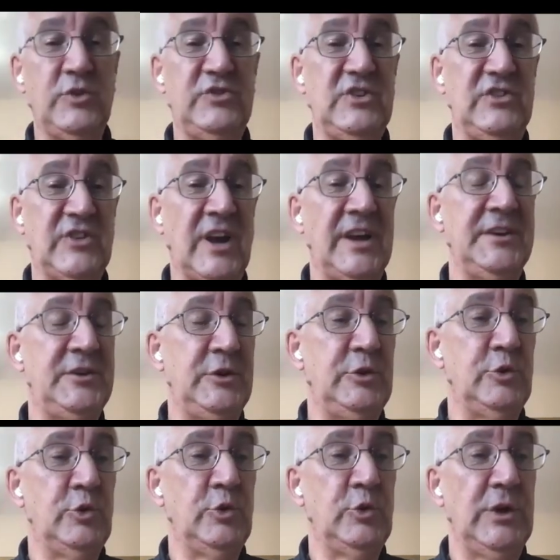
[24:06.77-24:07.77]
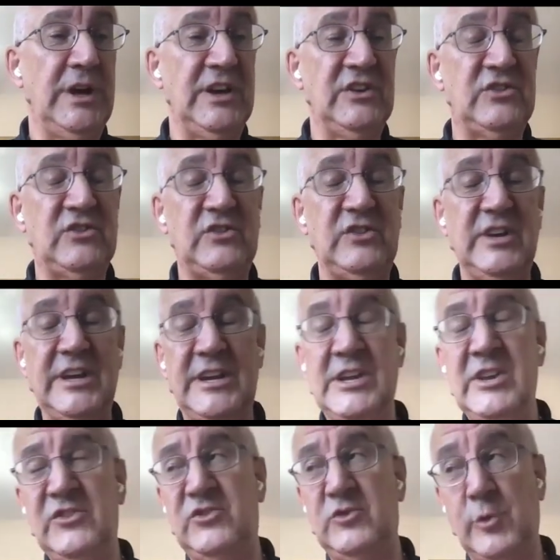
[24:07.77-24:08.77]
was designed to do. It
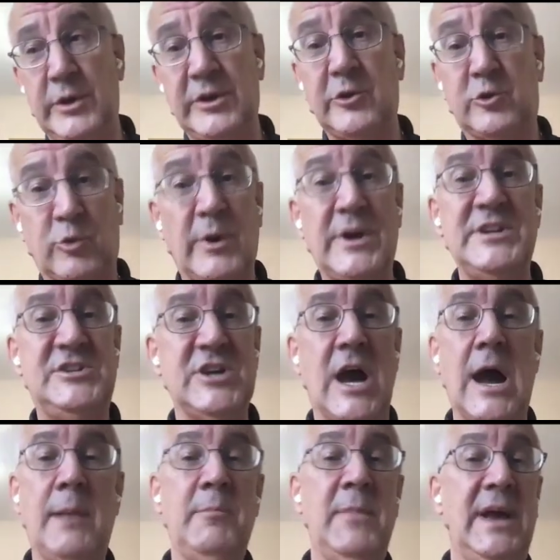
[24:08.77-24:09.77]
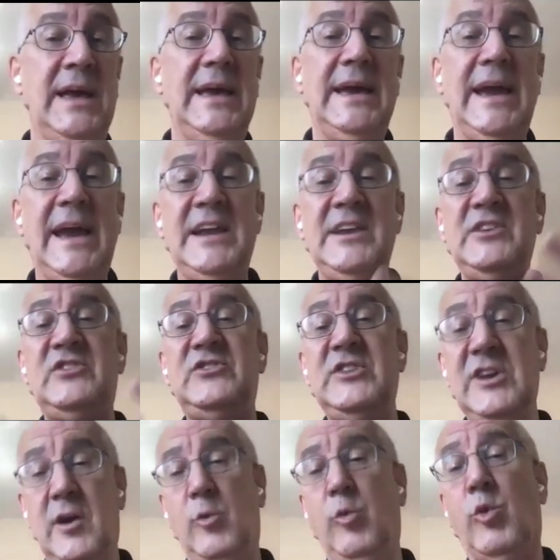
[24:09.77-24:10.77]
is doing a great job, and it's
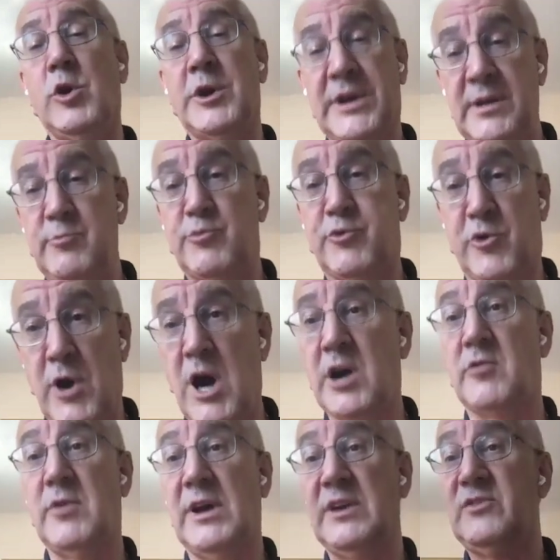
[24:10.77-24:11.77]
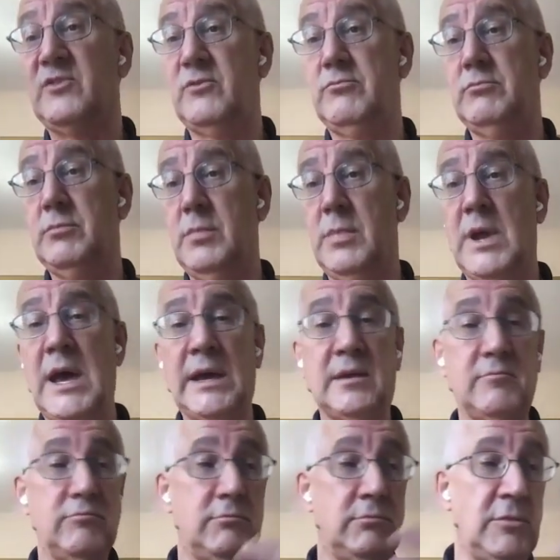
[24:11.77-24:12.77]
still work in progress. Like
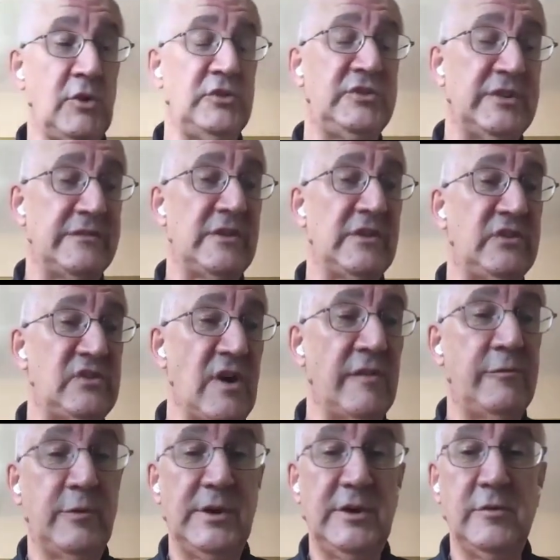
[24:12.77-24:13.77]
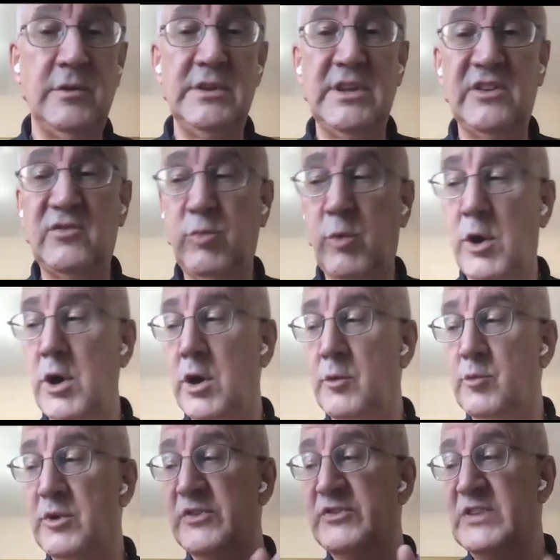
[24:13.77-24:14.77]
most of the stuff we do in this
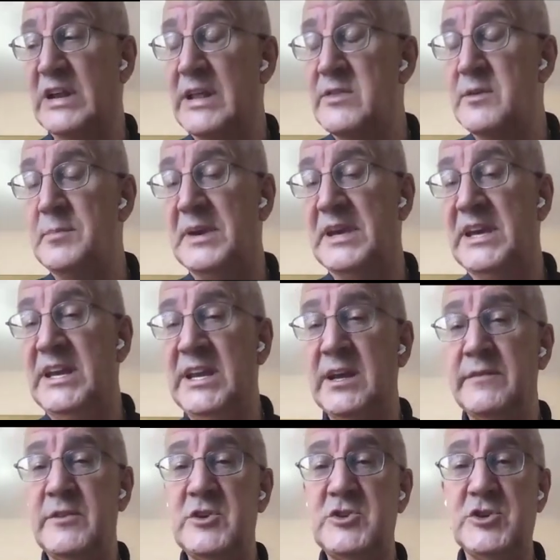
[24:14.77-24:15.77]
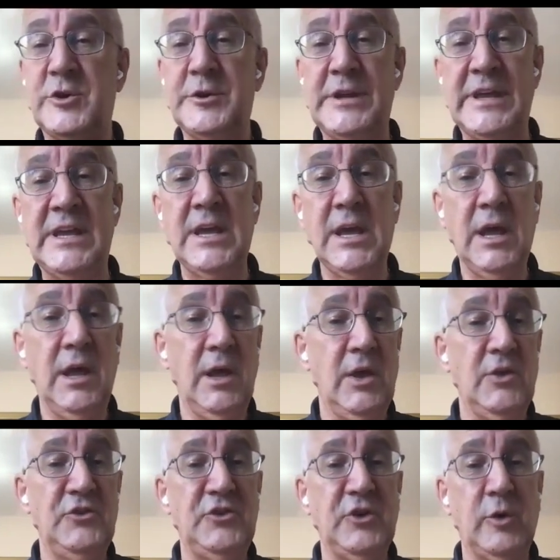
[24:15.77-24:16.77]
world, we're still at the beginning of the journey.
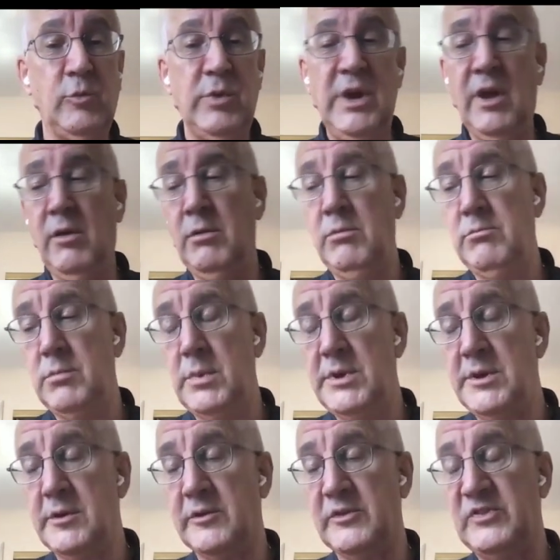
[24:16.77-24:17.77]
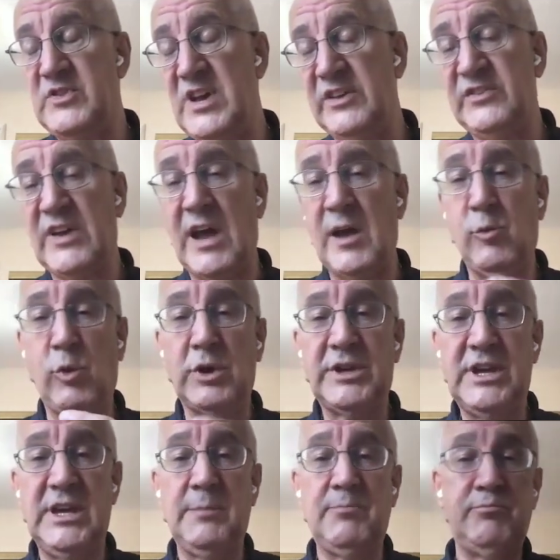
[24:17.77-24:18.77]
So CSI will
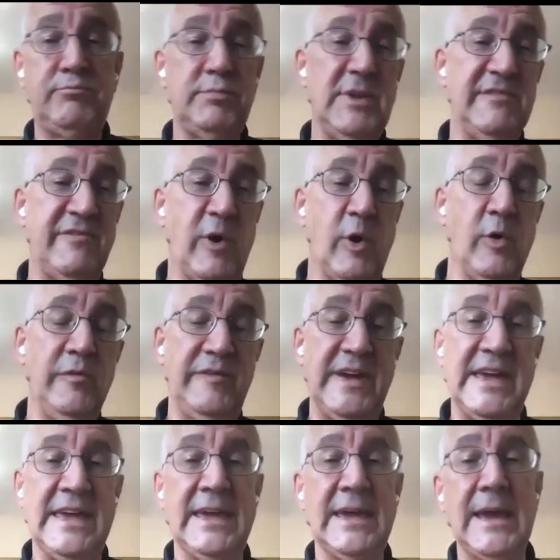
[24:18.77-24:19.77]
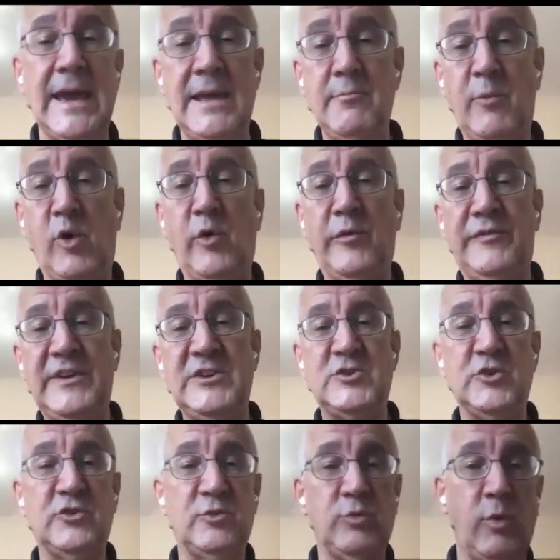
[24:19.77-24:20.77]
keep evolving and more
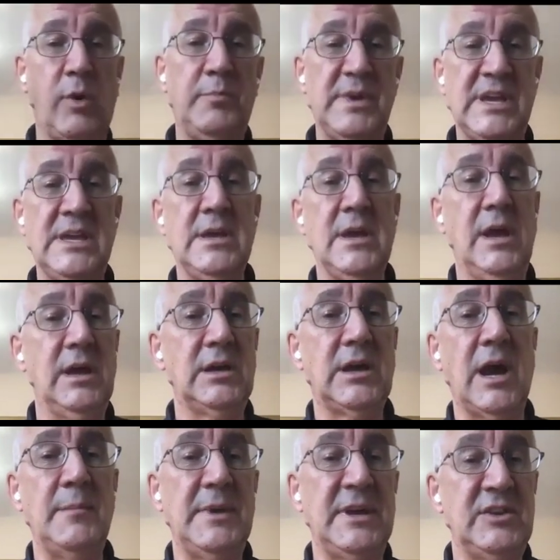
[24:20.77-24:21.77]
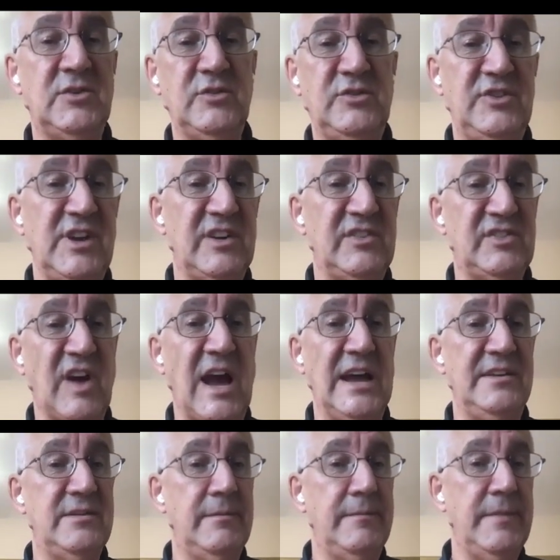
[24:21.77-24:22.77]
features will be coming to CSI.
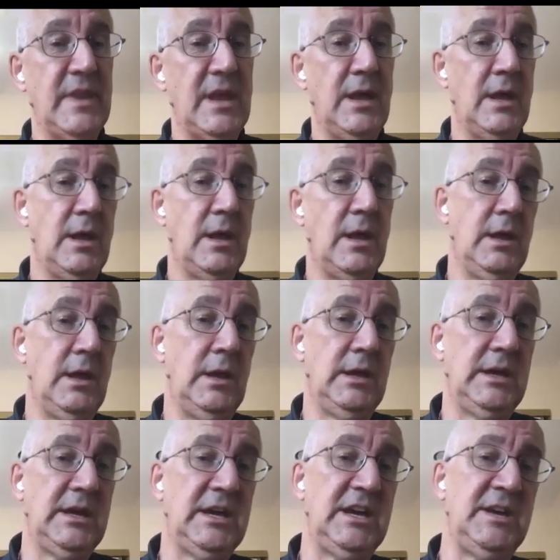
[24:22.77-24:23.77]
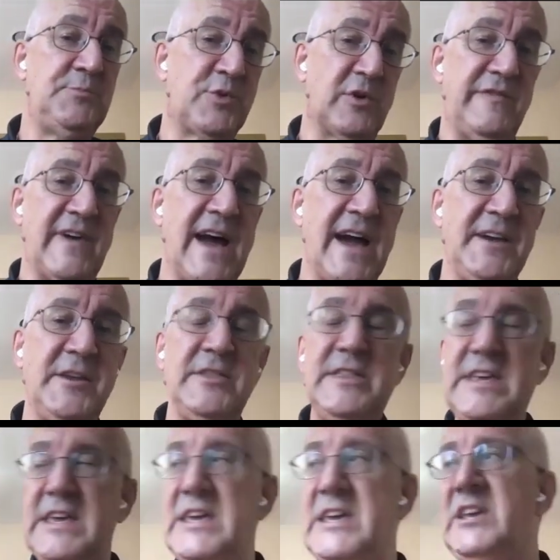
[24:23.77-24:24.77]
It provided
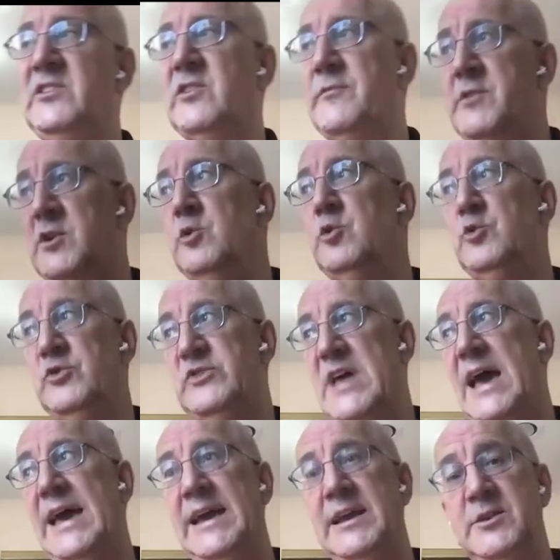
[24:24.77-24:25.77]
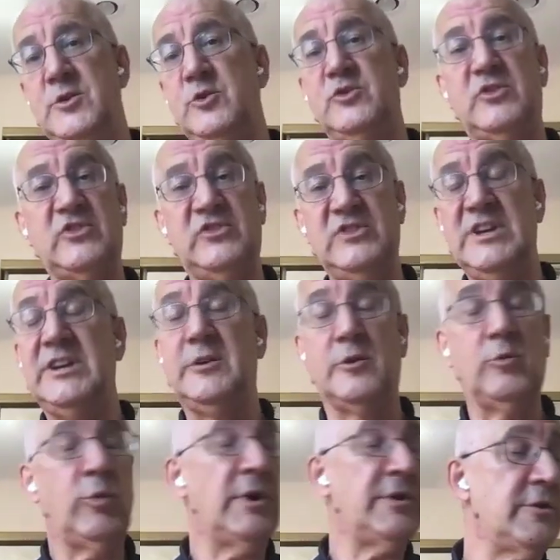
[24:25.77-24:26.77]
the ease of use that end users
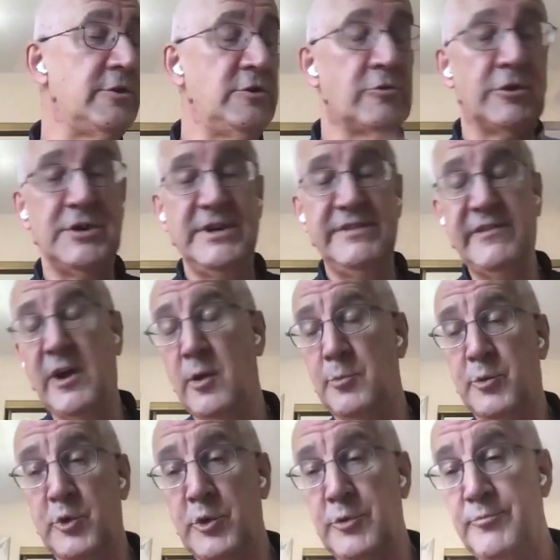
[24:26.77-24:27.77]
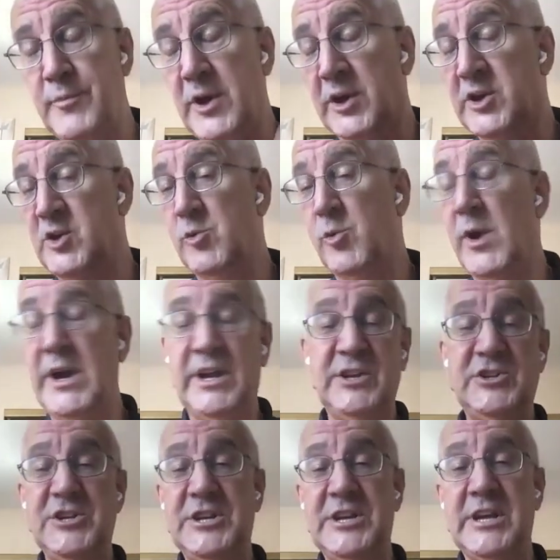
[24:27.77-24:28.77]
needed, whether you're a developer, a QA
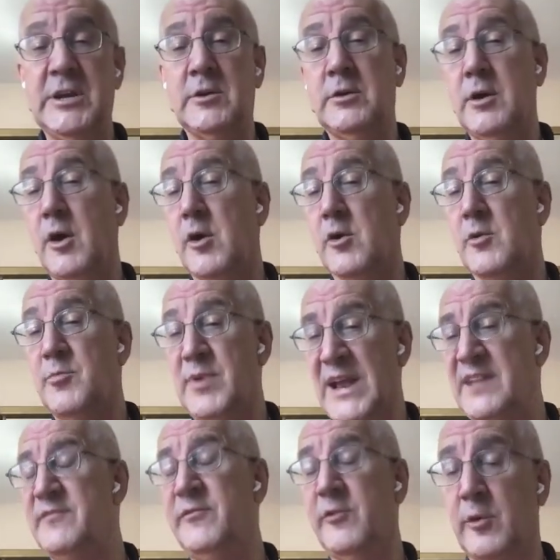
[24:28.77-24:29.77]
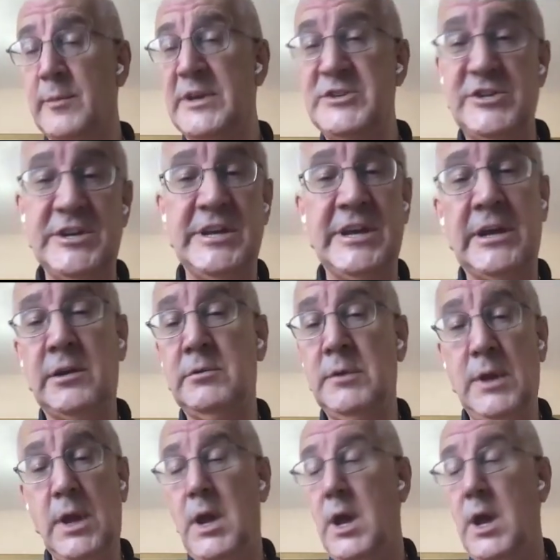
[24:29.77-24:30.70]
engineer, or a platform engineer,